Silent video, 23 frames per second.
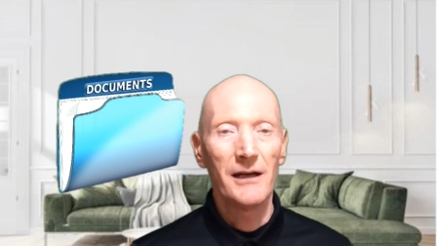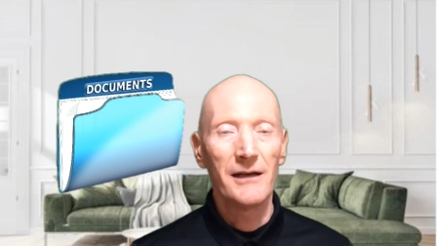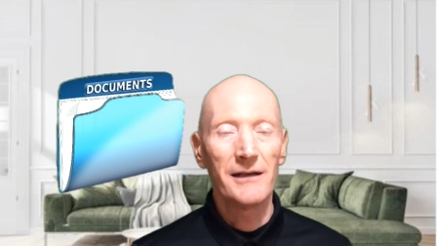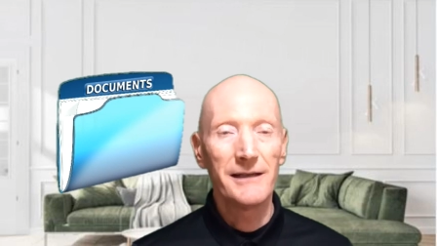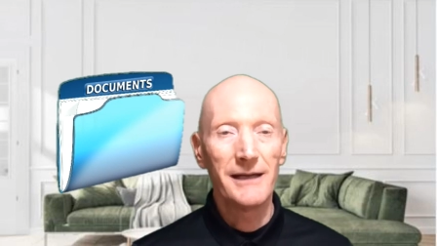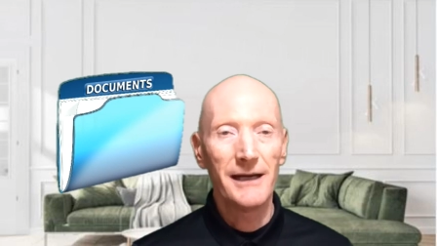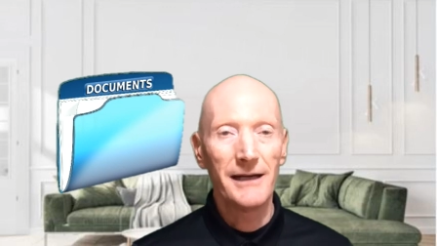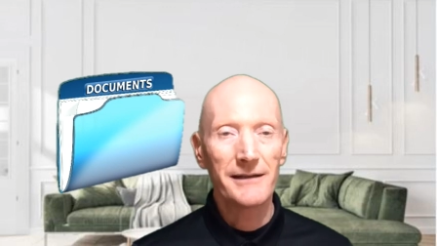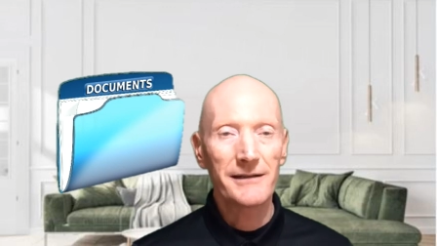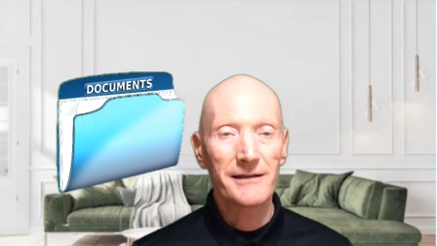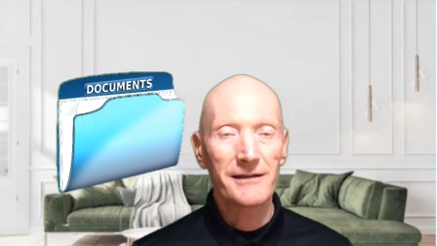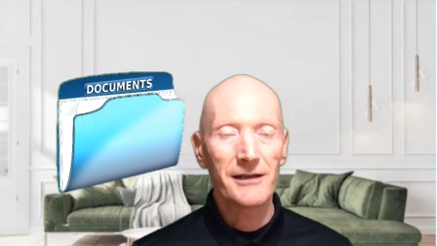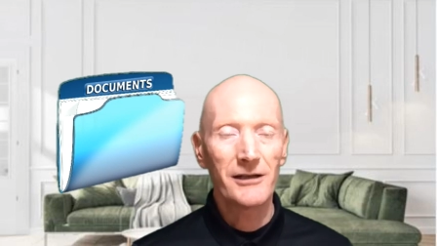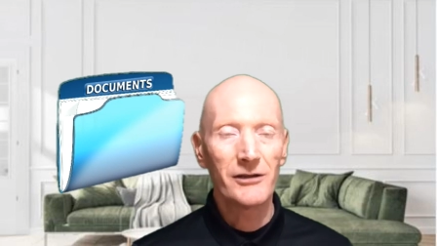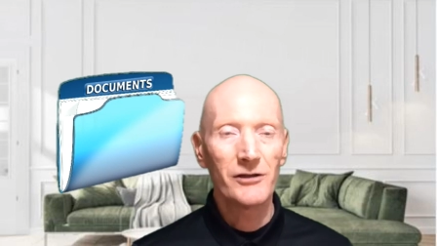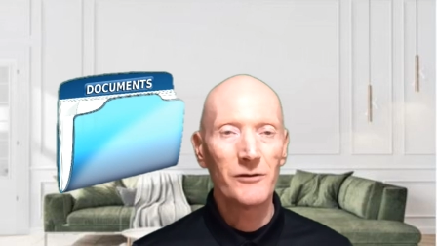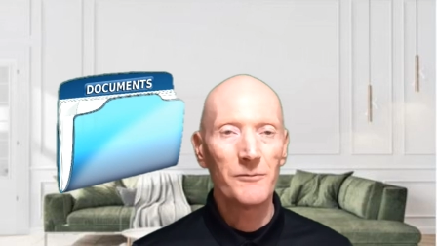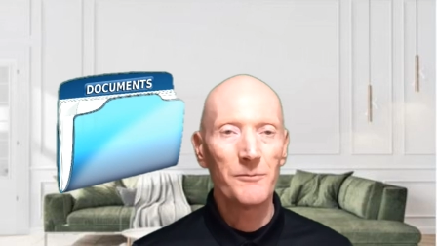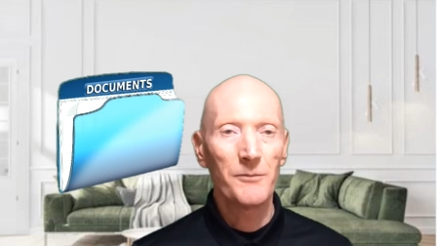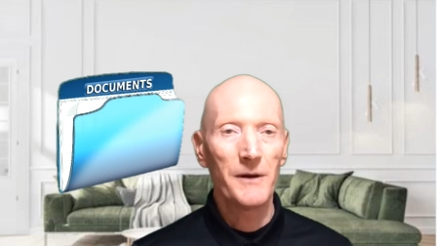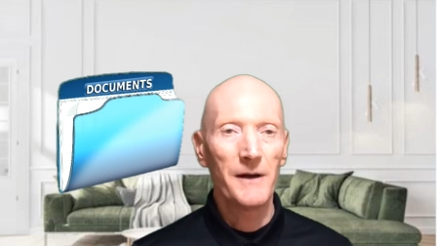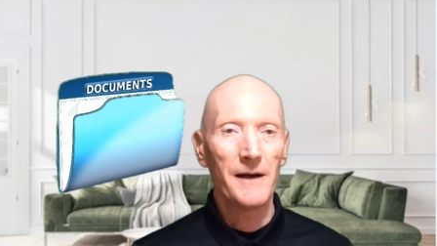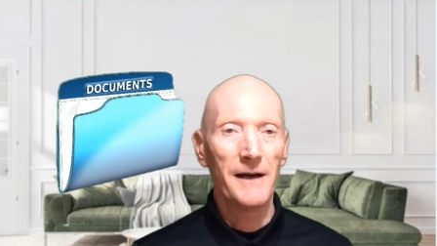debts that
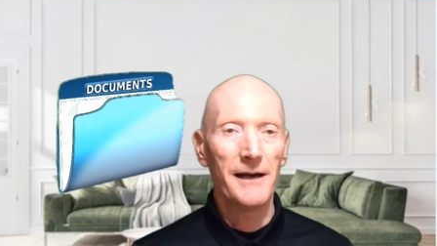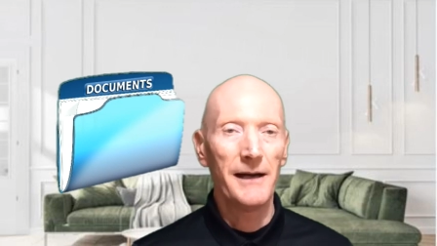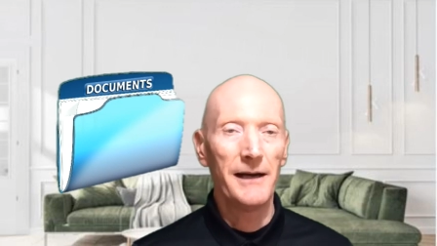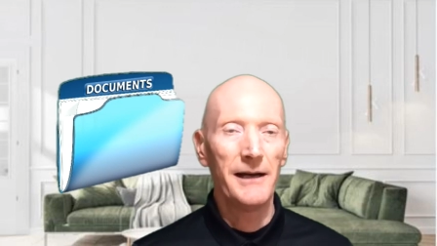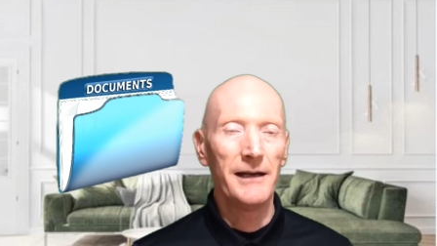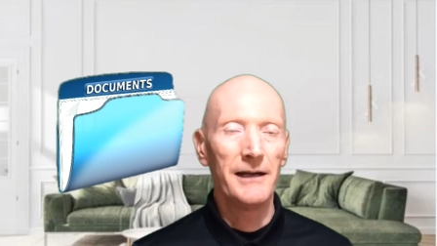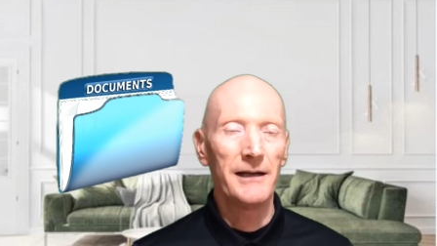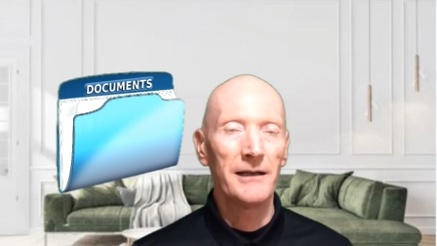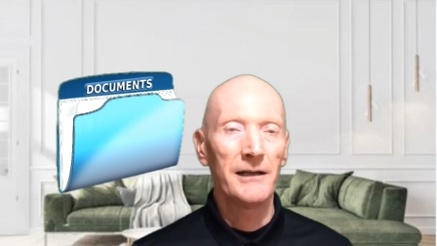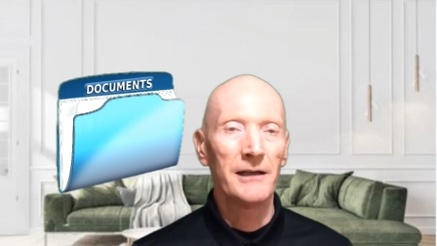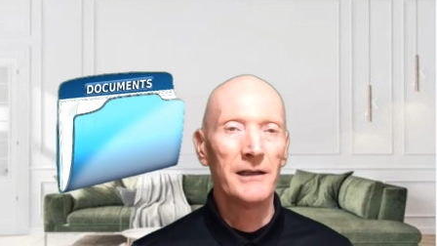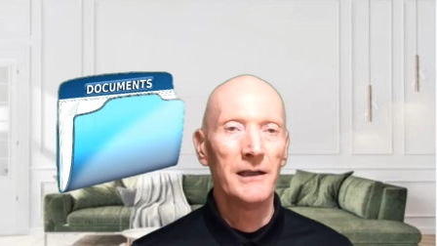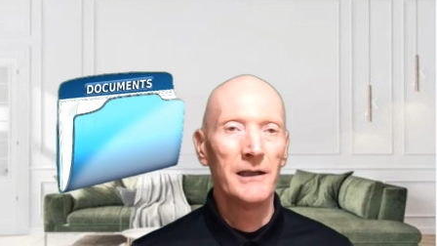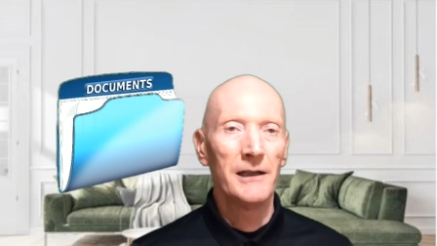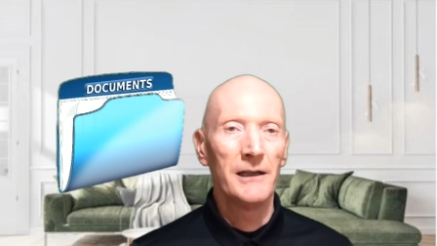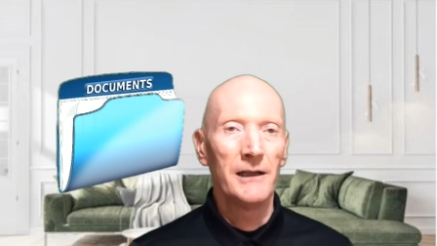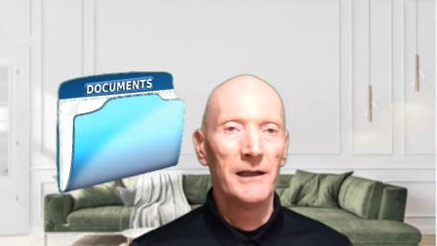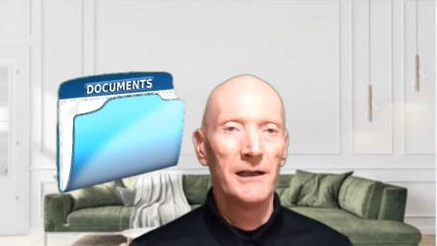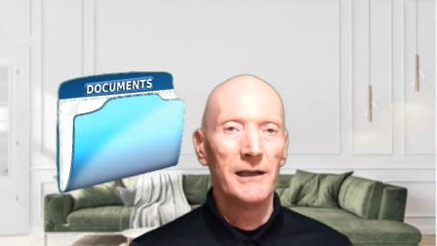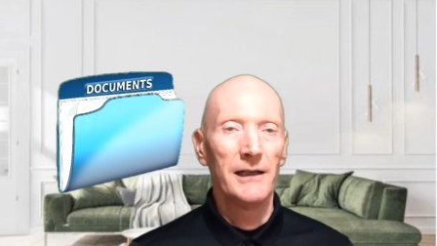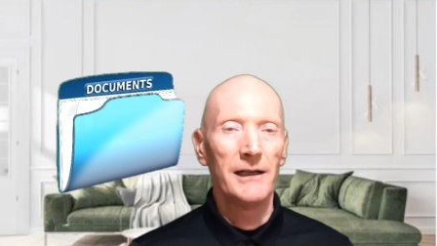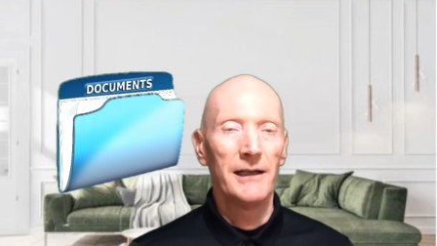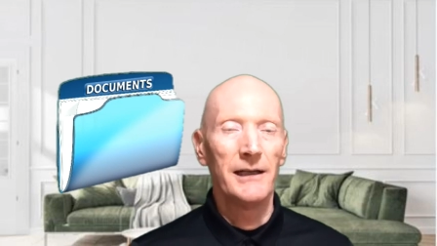you're paying.
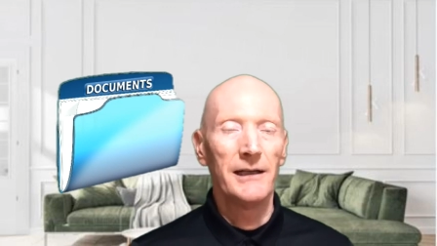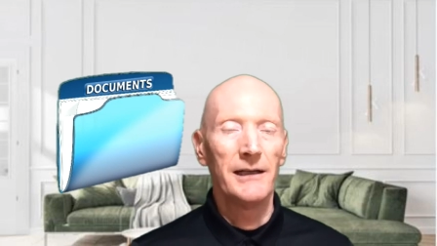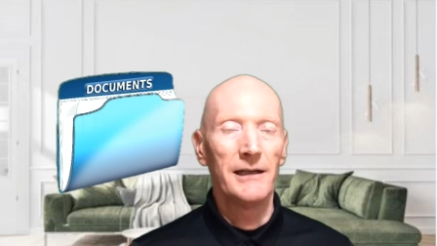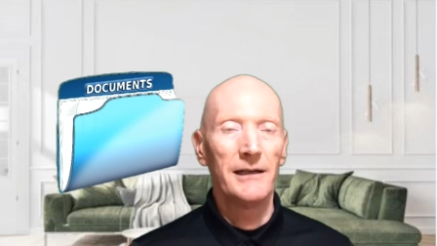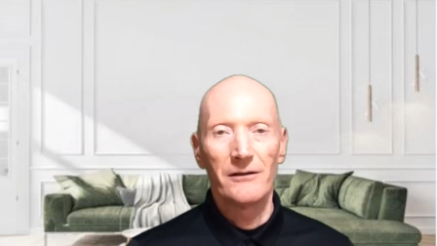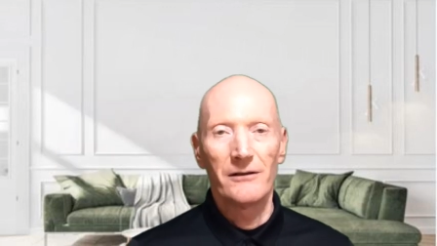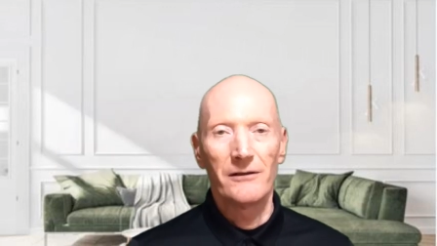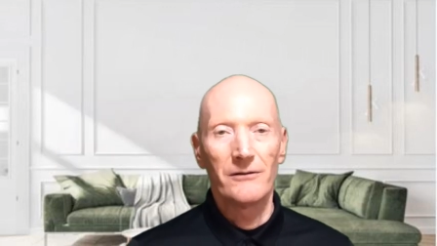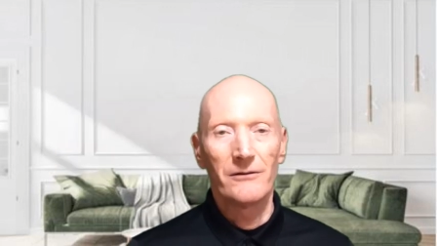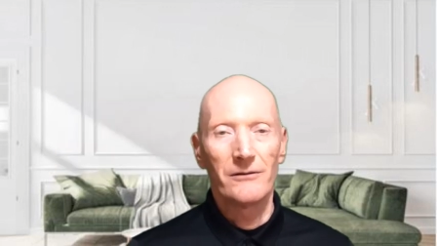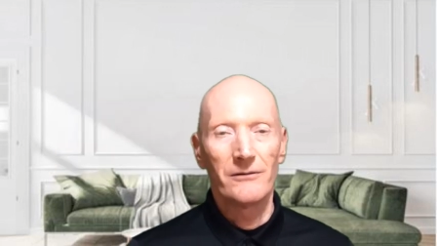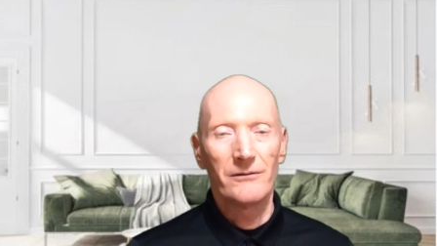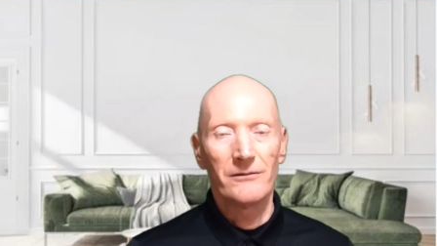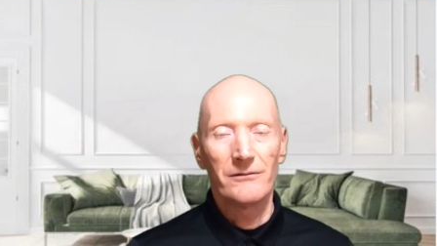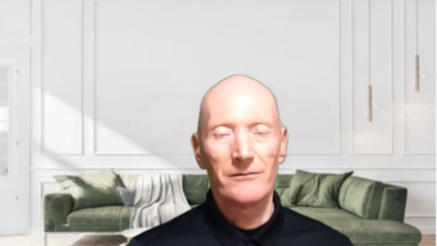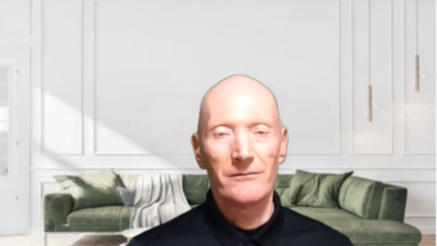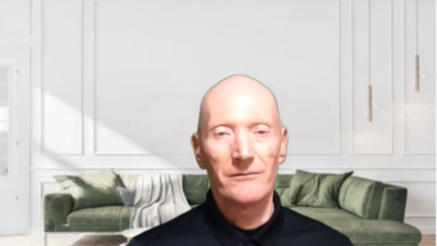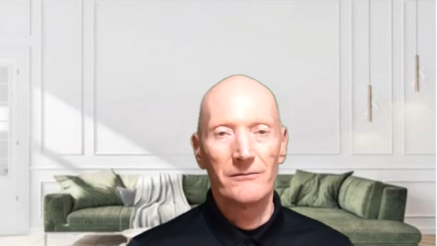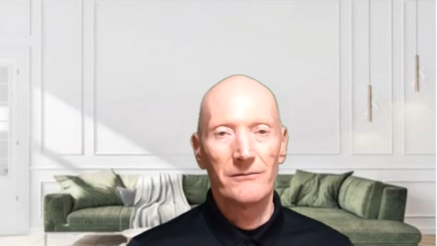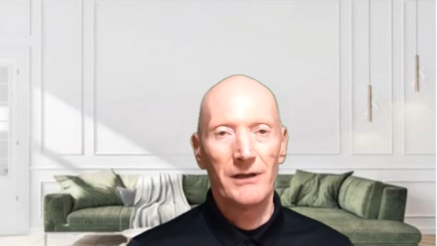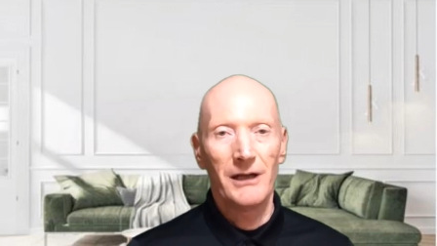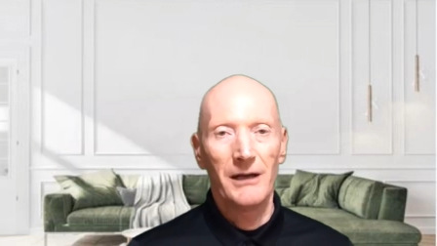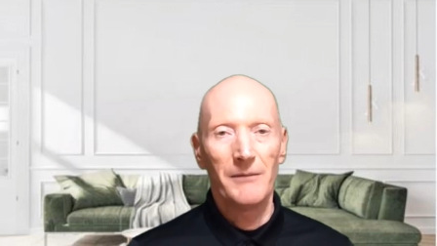
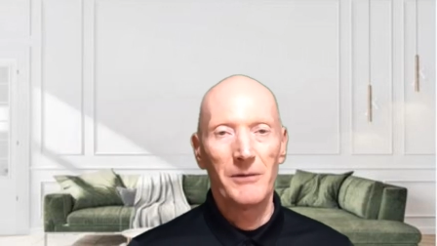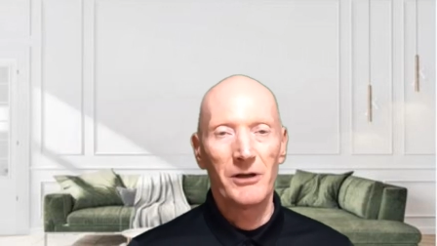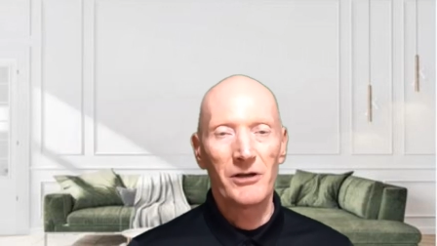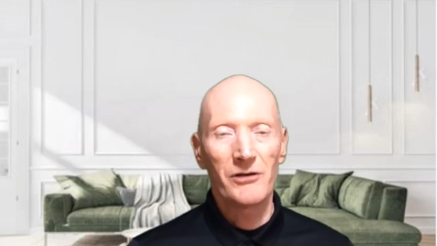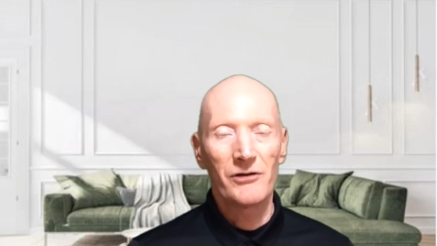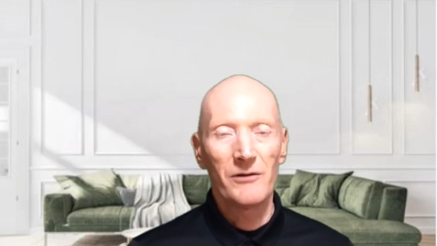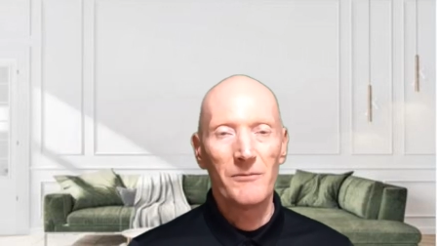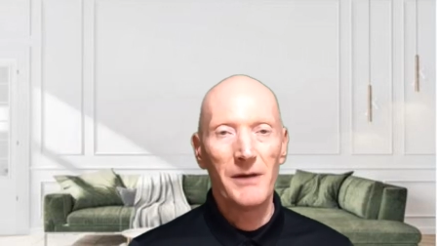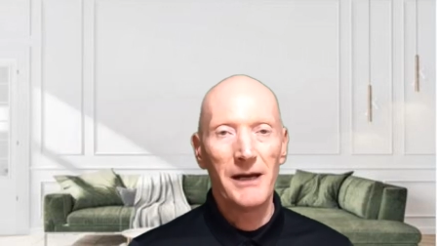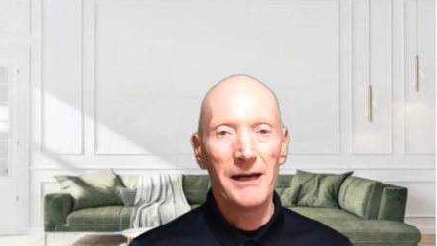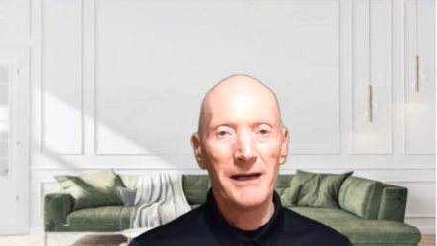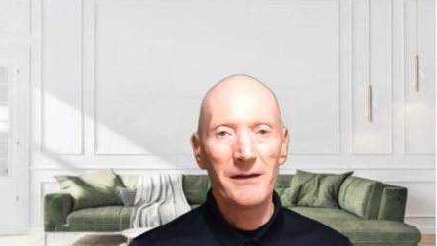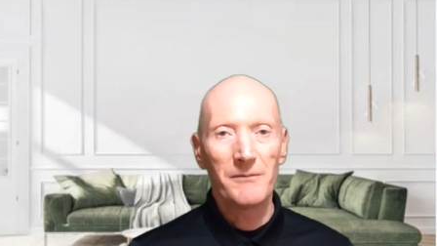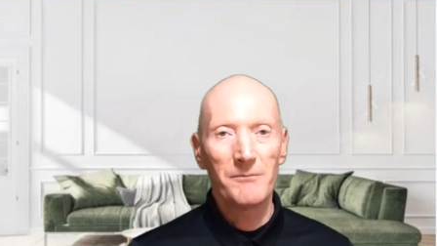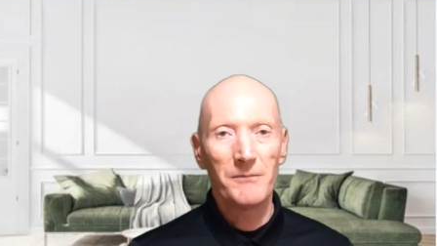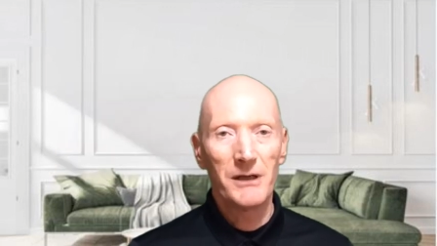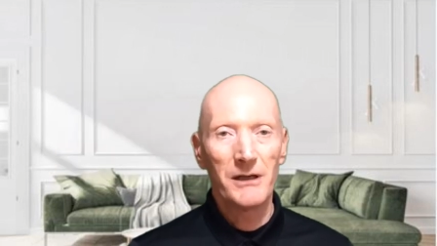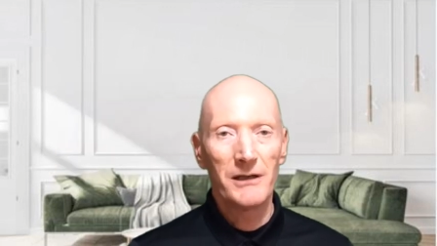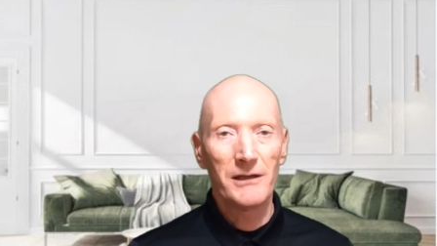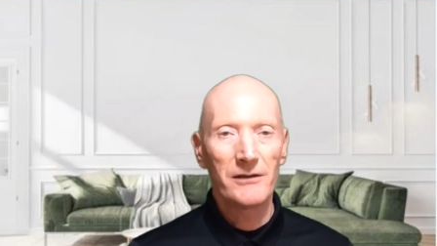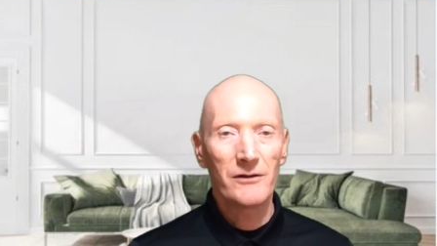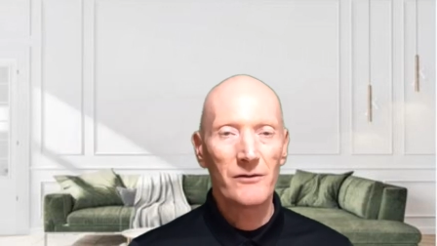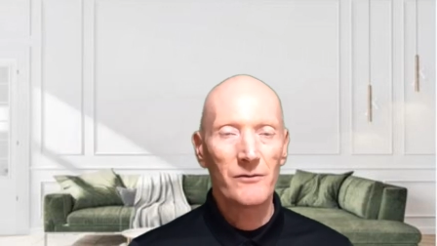How much do you make a
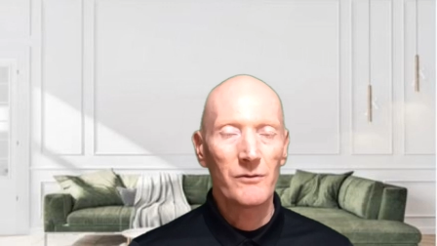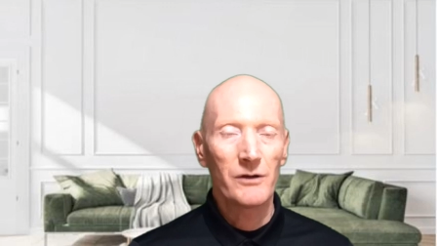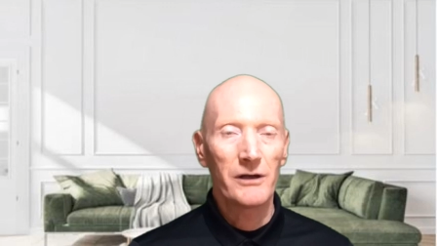month?